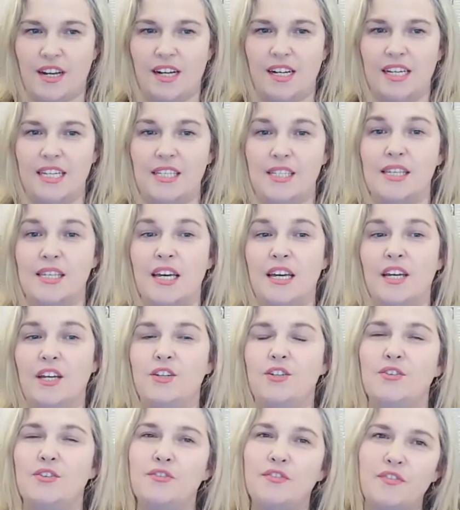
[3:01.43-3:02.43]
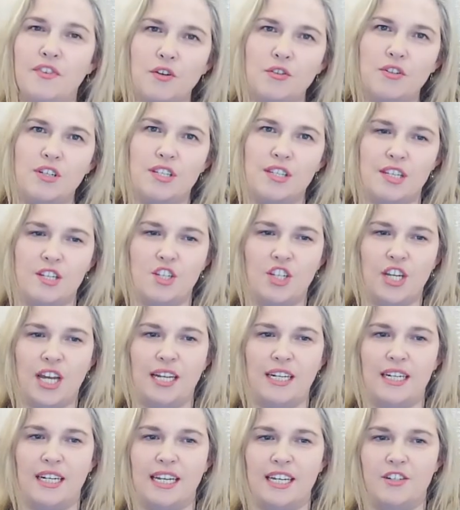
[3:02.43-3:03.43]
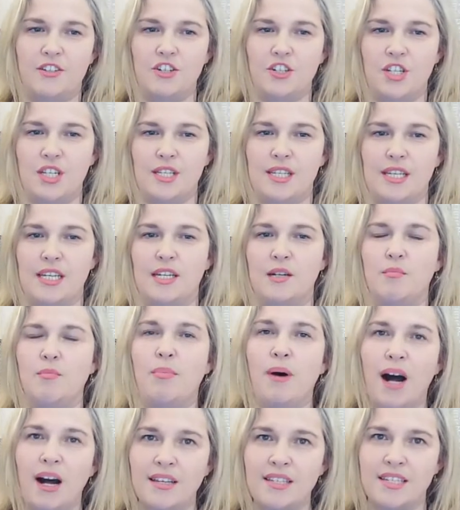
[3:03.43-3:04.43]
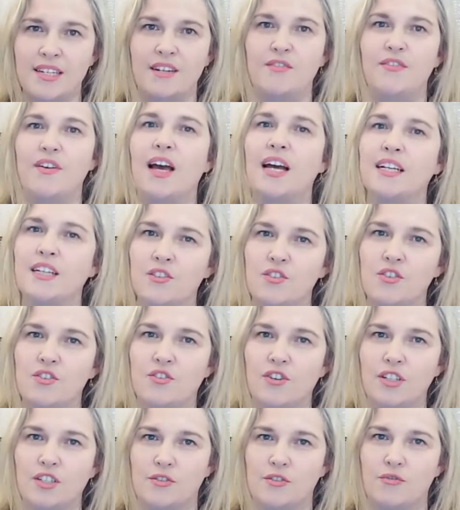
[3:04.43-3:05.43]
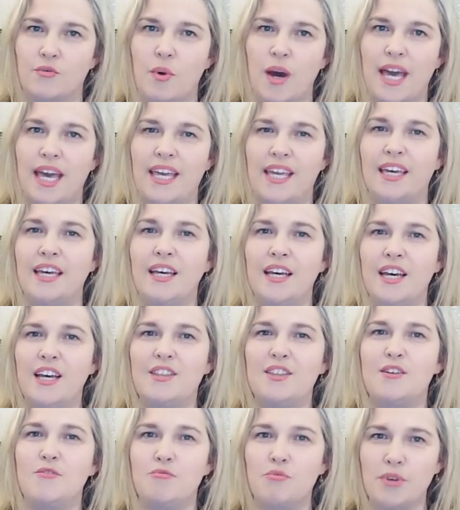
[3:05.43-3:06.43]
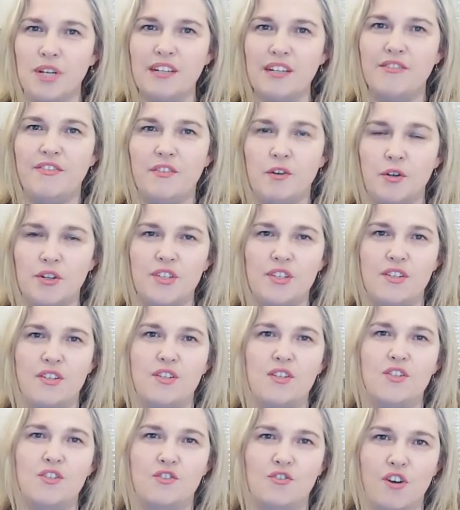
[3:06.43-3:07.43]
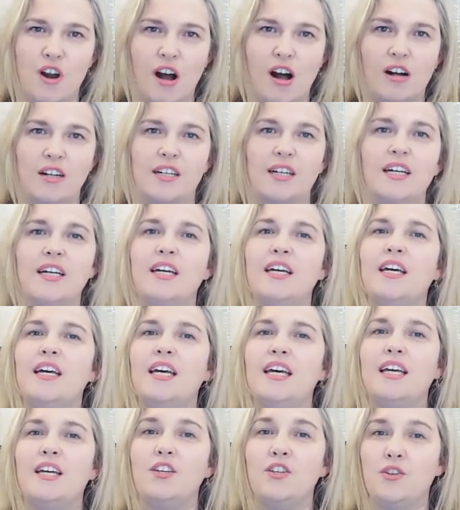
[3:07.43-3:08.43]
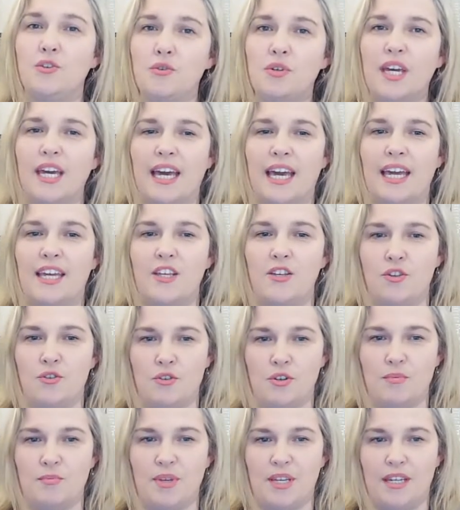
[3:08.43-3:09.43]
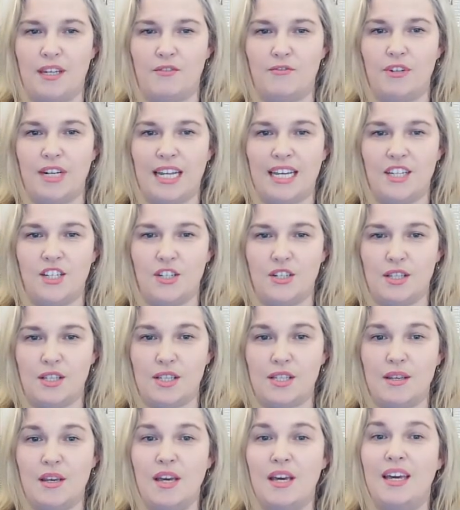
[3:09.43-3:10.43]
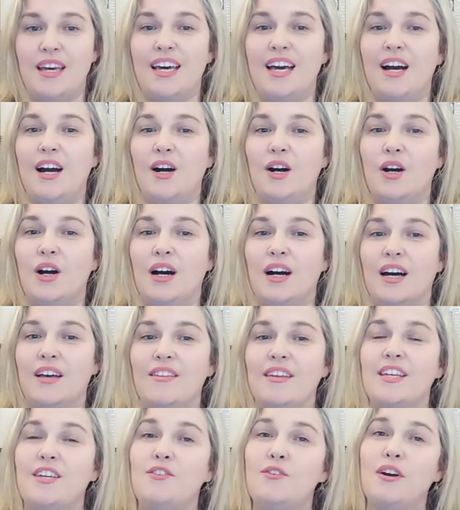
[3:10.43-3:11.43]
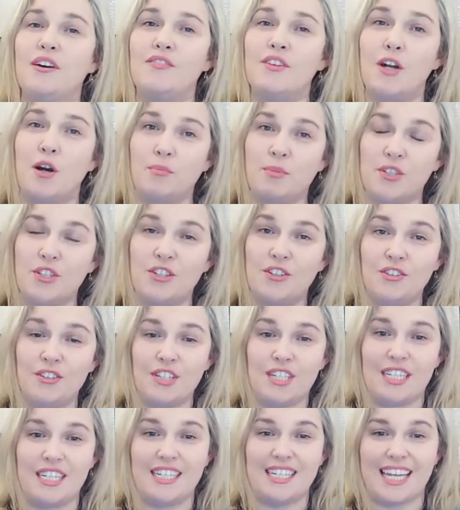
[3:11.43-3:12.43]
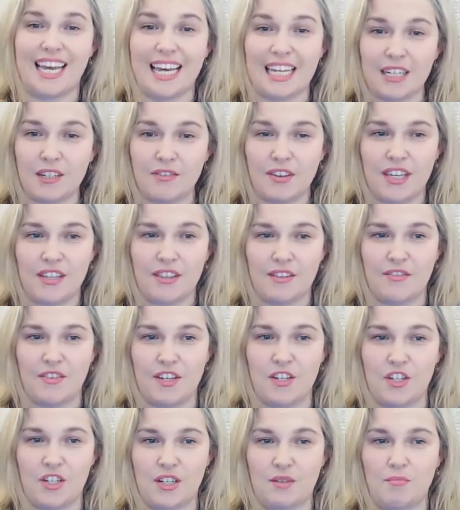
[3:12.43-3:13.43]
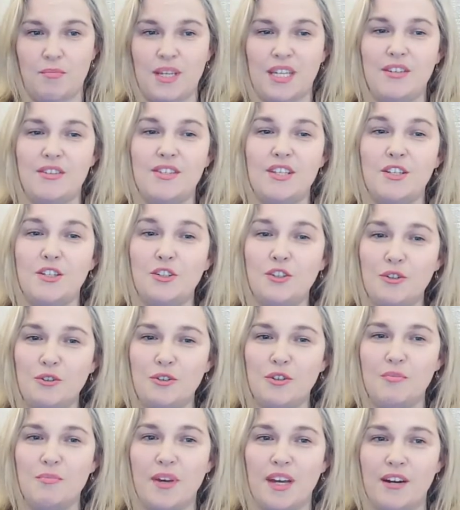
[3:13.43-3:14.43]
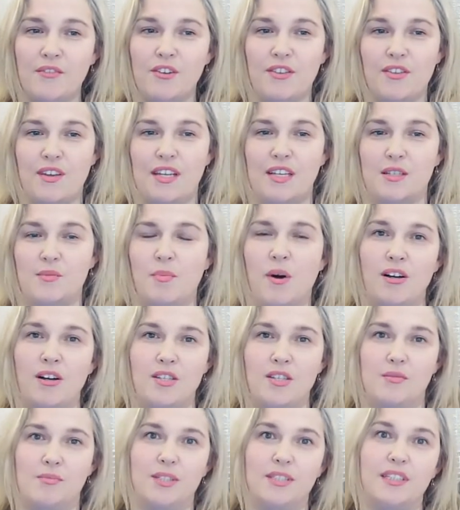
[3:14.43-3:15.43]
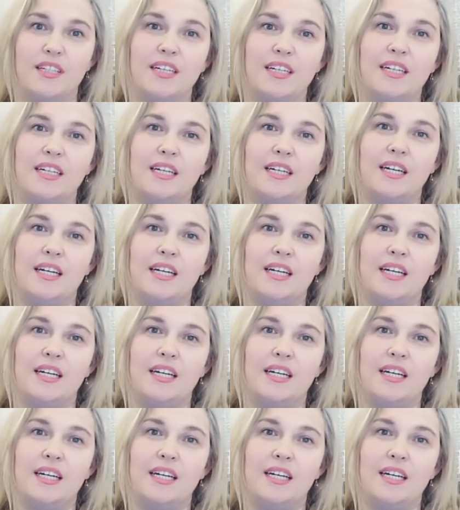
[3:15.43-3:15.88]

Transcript: ties to focus and channel energies in a positive and constructive way that reinforces strong UK European relations. I think you have an opportunity to elevate the vision because in Europe, everything is possible.